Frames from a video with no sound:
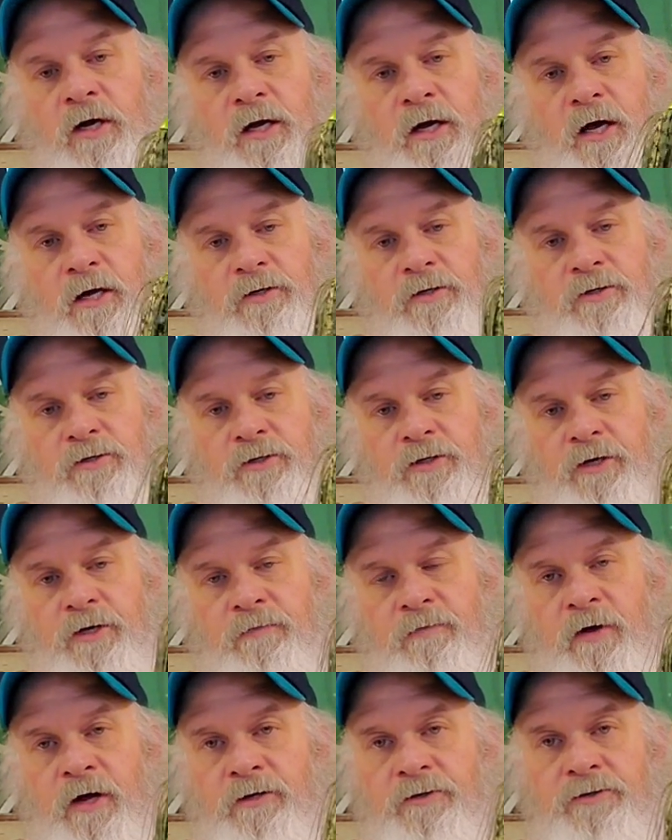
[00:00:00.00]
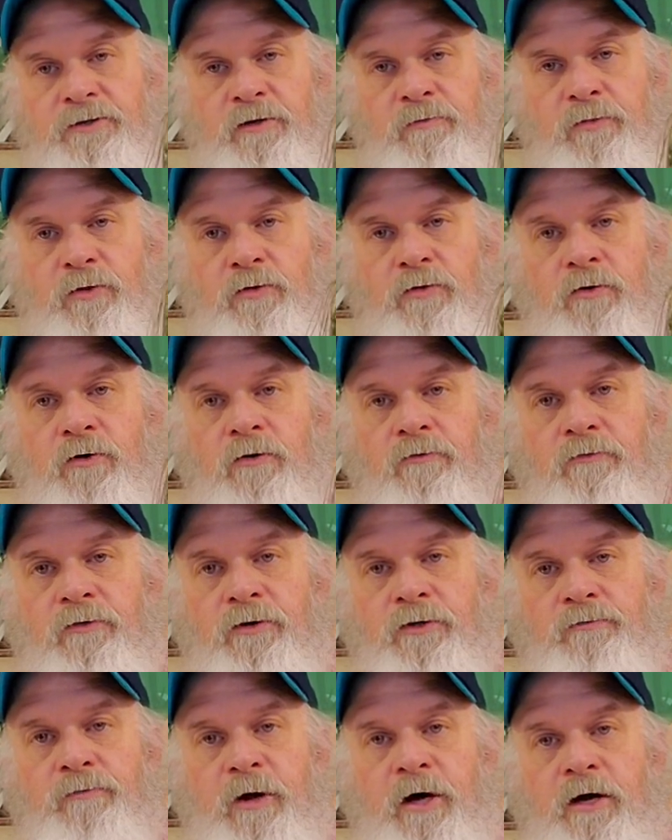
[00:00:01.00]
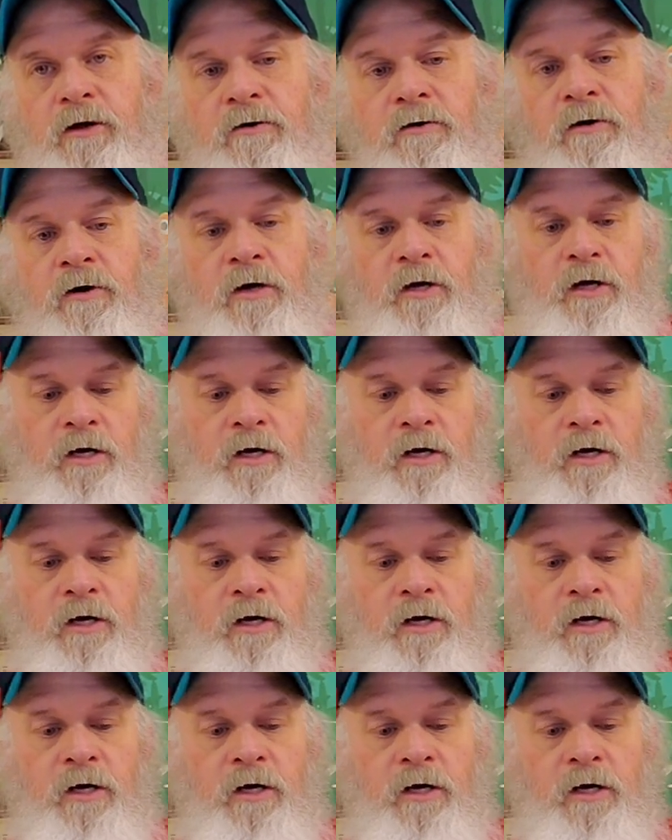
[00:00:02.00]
and just give that simple crawfish pattern.